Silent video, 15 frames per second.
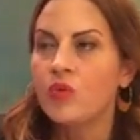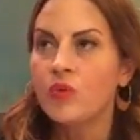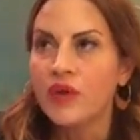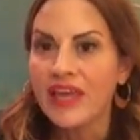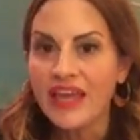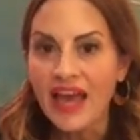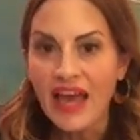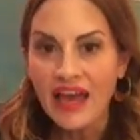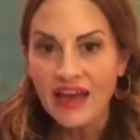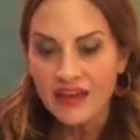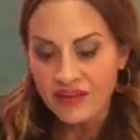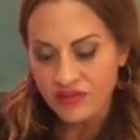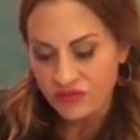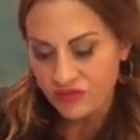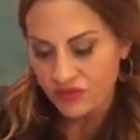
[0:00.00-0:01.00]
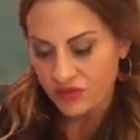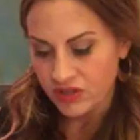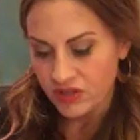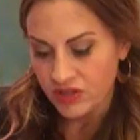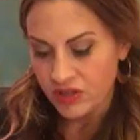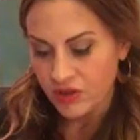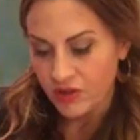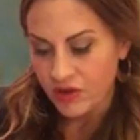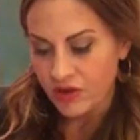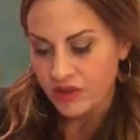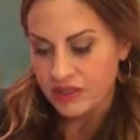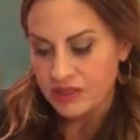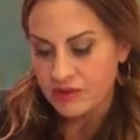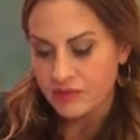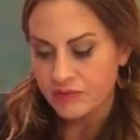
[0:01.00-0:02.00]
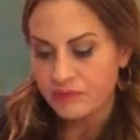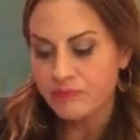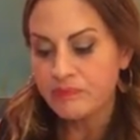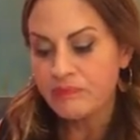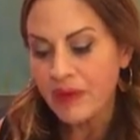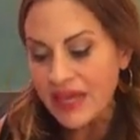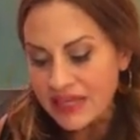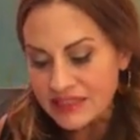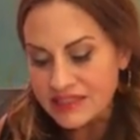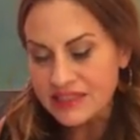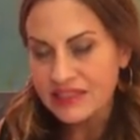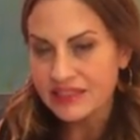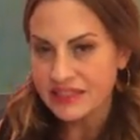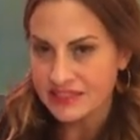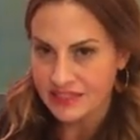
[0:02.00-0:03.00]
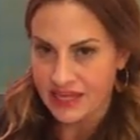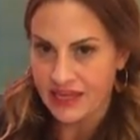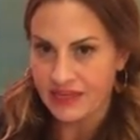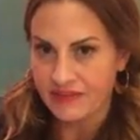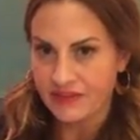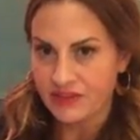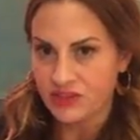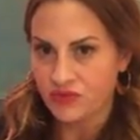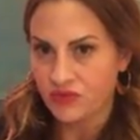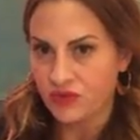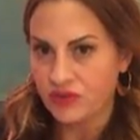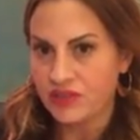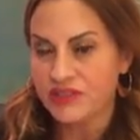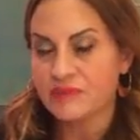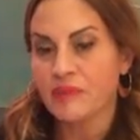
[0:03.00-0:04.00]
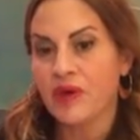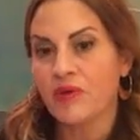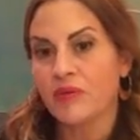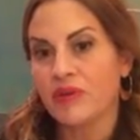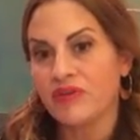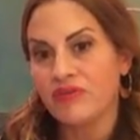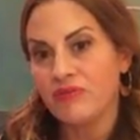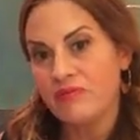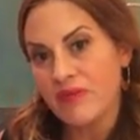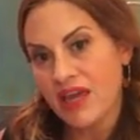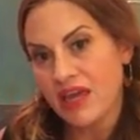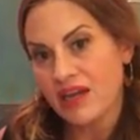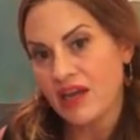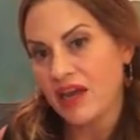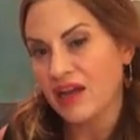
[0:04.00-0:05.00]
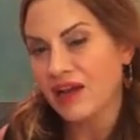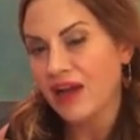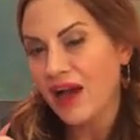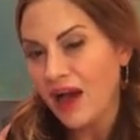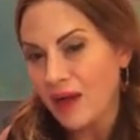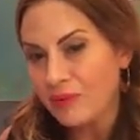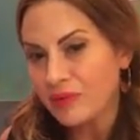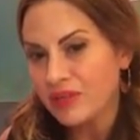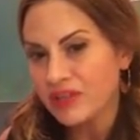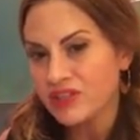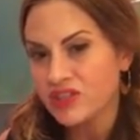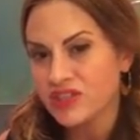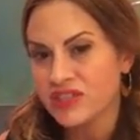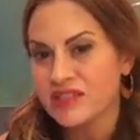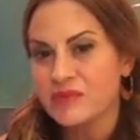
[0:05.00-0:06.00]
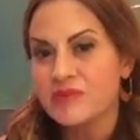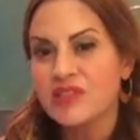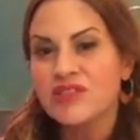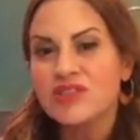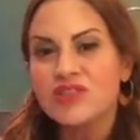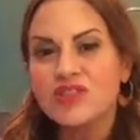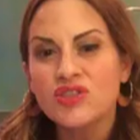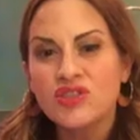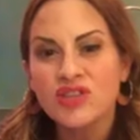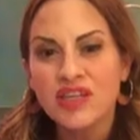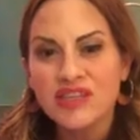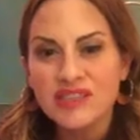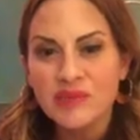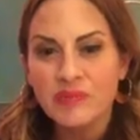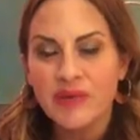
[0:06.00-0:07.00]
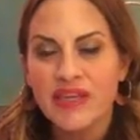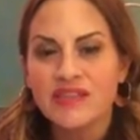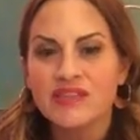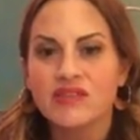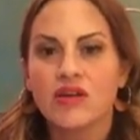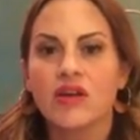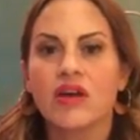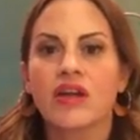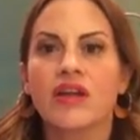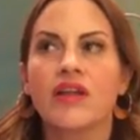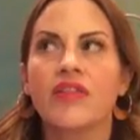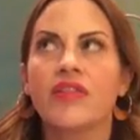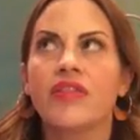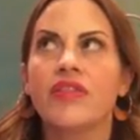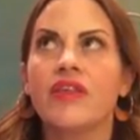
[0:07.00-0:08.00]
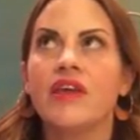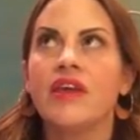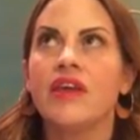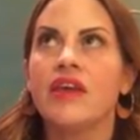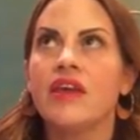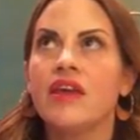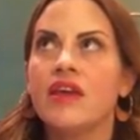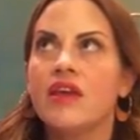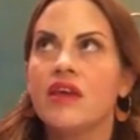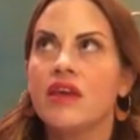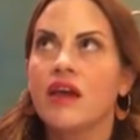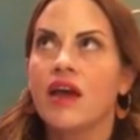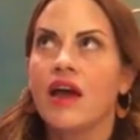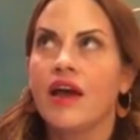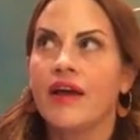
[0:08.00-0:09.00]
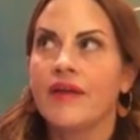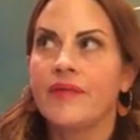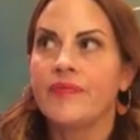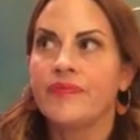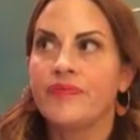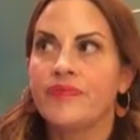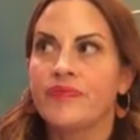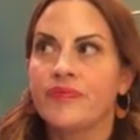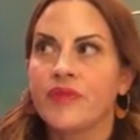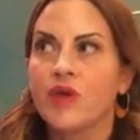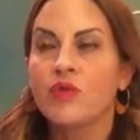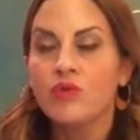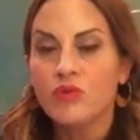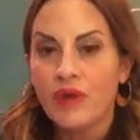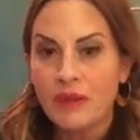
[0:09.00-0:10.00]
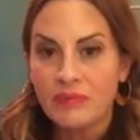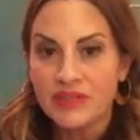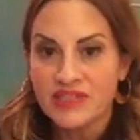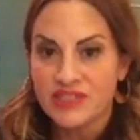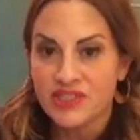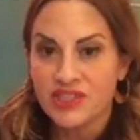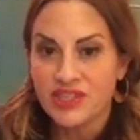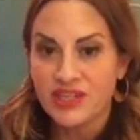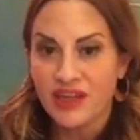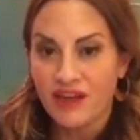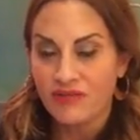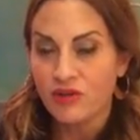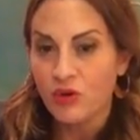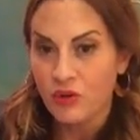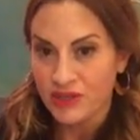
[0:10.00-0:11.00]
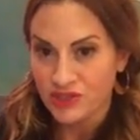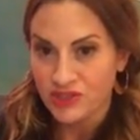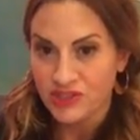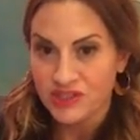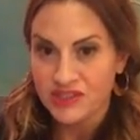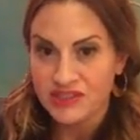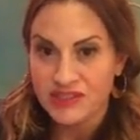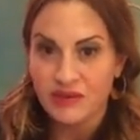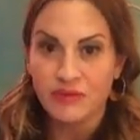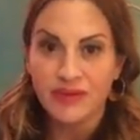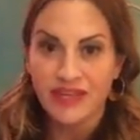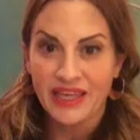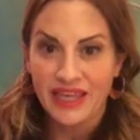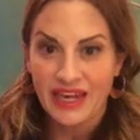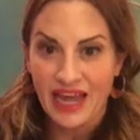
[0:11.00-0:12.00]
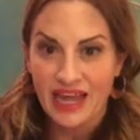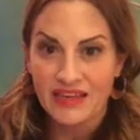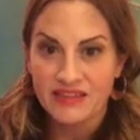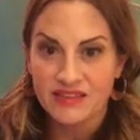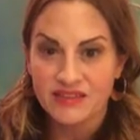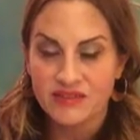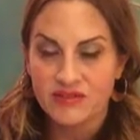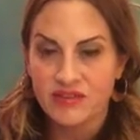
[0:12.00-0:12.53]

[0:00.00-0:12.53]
We have basically taken this food list, but we've made a couple adjustments just based on the repetition of questions that we get asked.